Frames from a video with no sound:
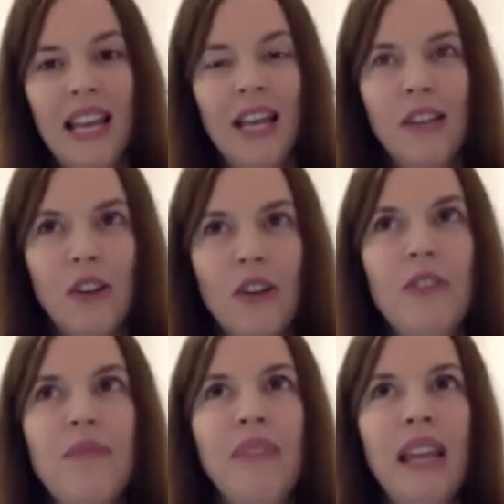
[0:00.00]
So
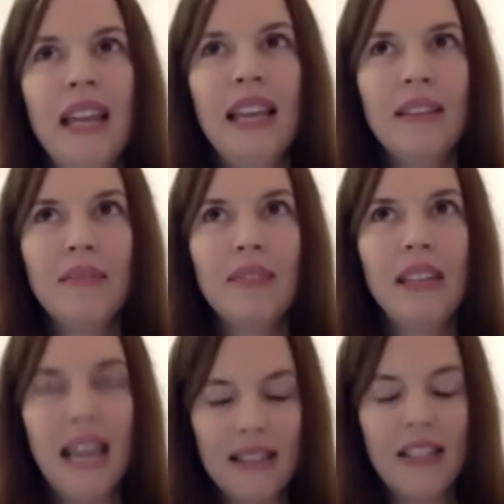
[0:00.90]

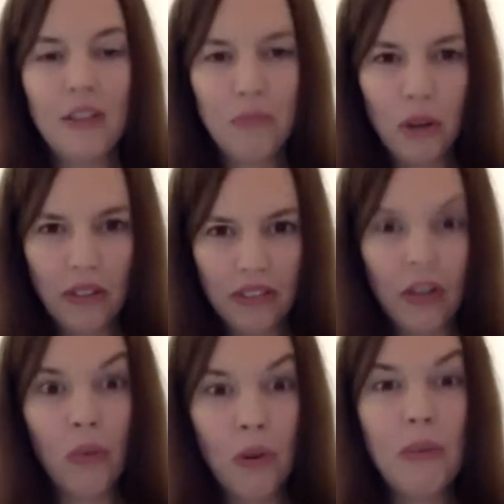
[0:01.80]
yes, it's important
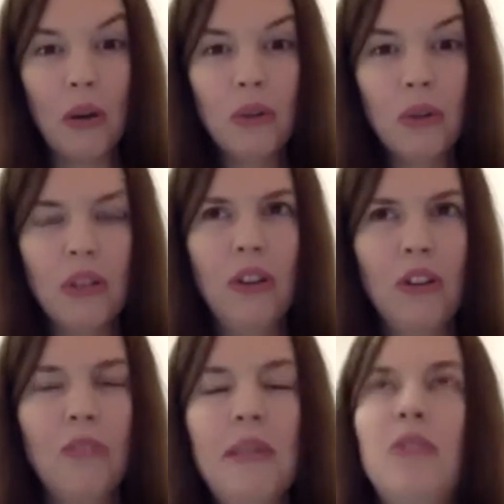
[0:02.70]
for a woman also
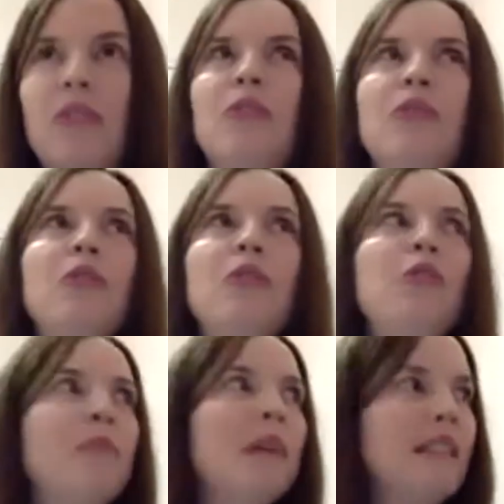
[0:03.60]
not to be
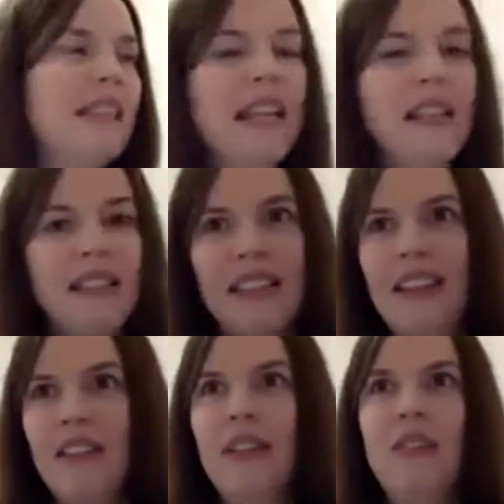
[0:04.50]
super
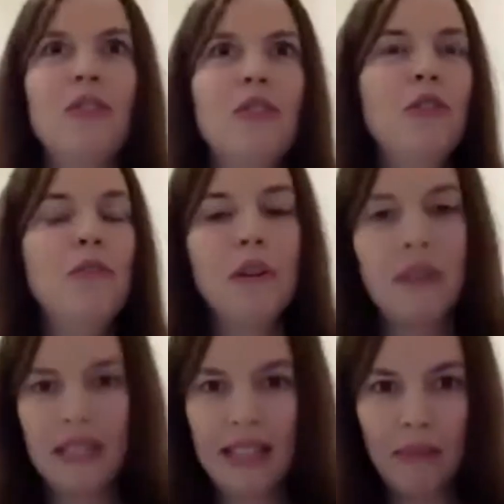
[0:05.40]
sensitive and super
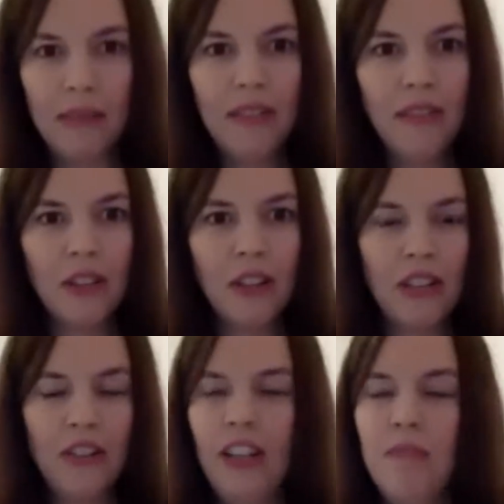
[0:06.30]
receptive so
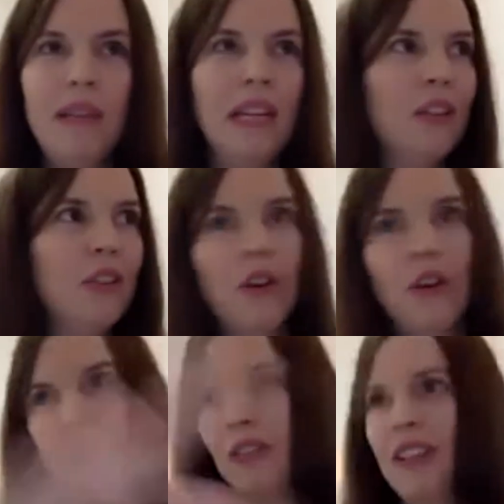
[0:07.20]
that she can be
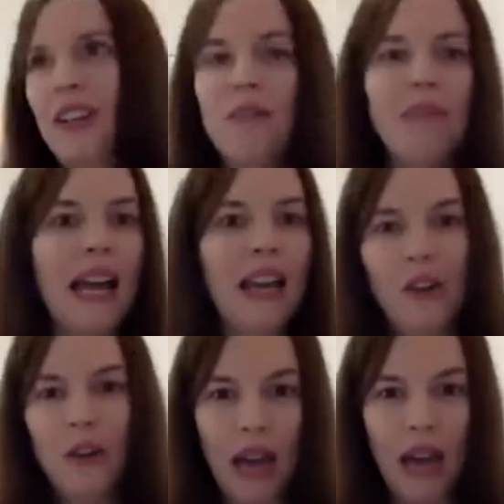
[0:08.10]
controlled by
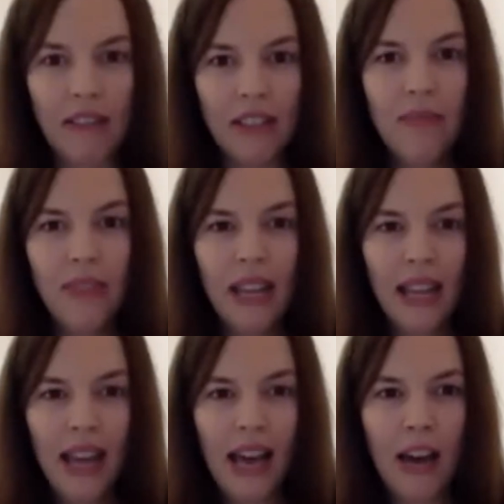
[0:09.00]
whoever,
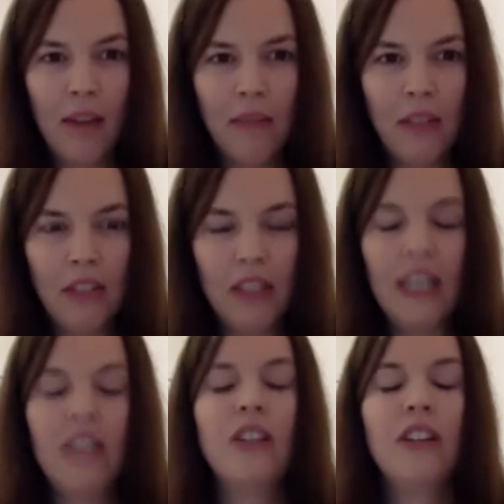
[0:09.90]
that she
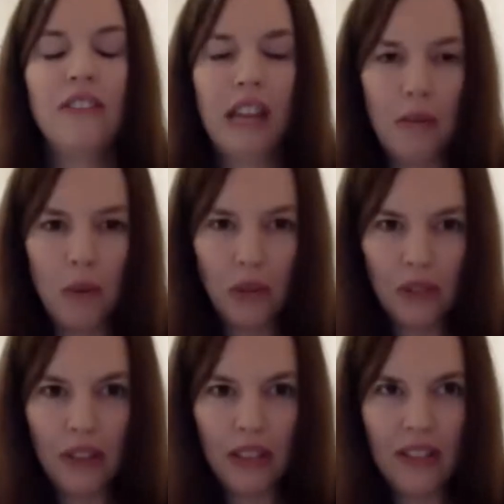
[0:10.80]
needs to develop
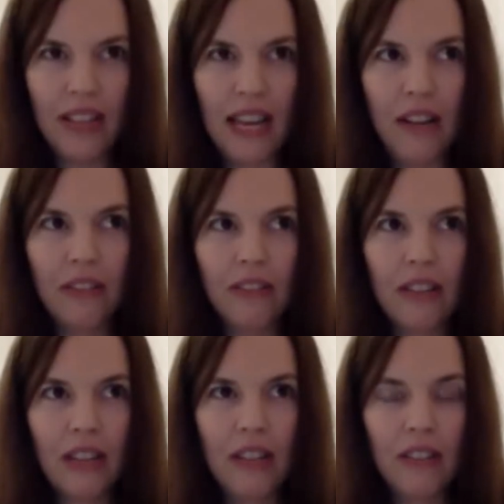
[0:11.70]
also this state of
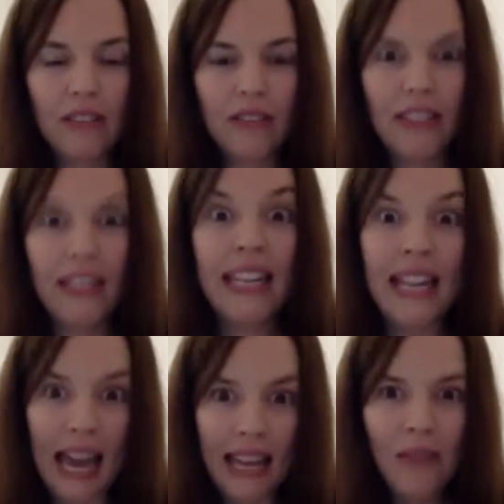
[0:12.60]
kind of
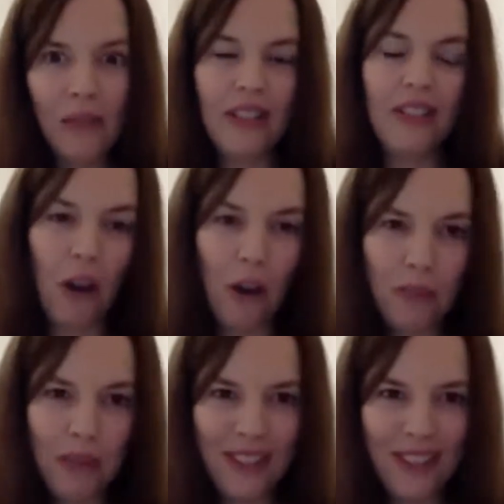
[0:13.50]
yang, which is the
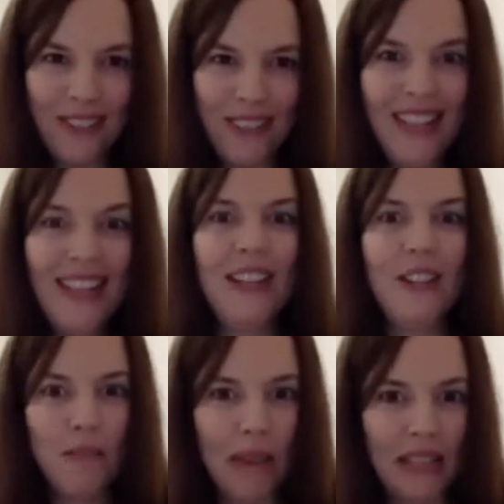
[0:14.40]
opposite of yin. It
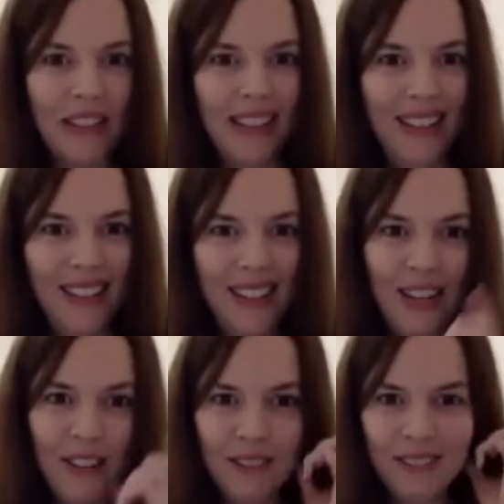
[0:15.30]
is a masculine
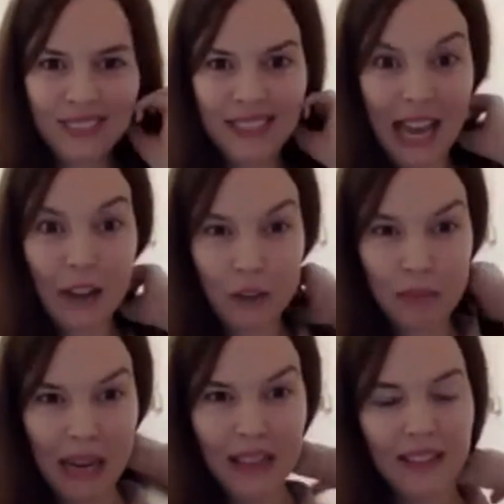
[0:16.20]
kind of
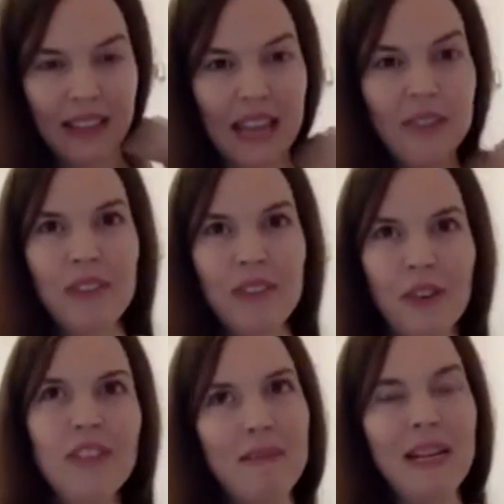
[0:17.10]
counterpart there,
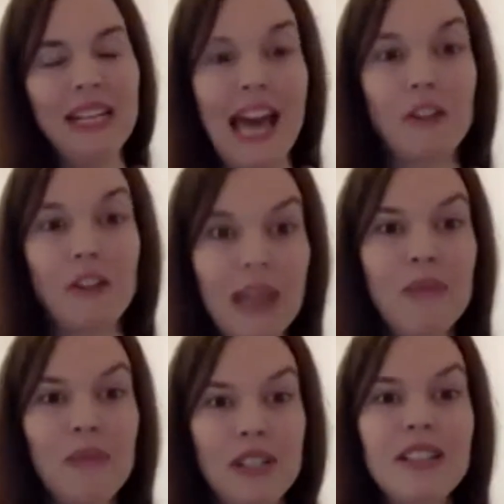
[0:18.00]
or the feminine
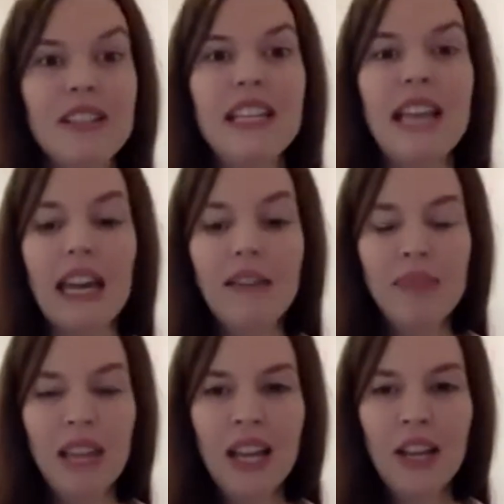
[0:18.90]
counterpart, which is the yang.
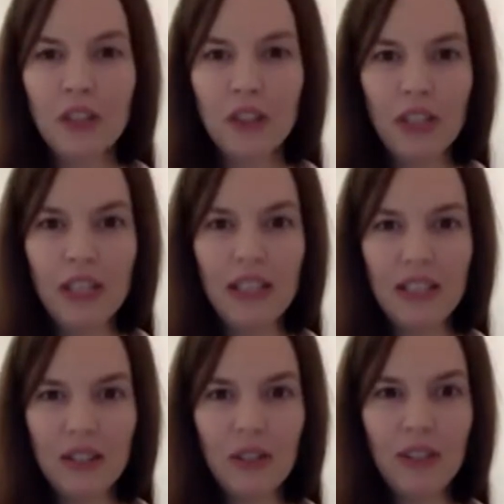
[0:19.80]
So she needs
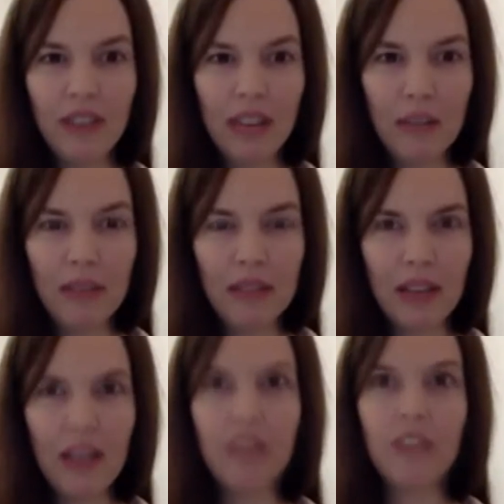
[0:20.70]
to develop this
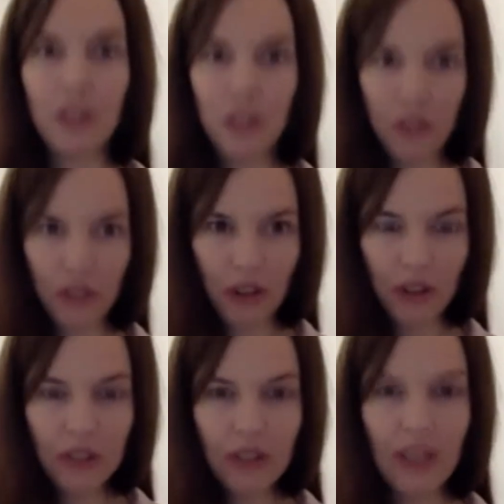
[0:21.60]
kind of
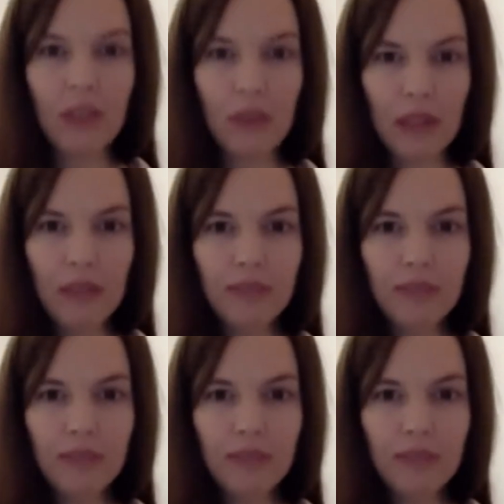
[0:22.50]
control as well.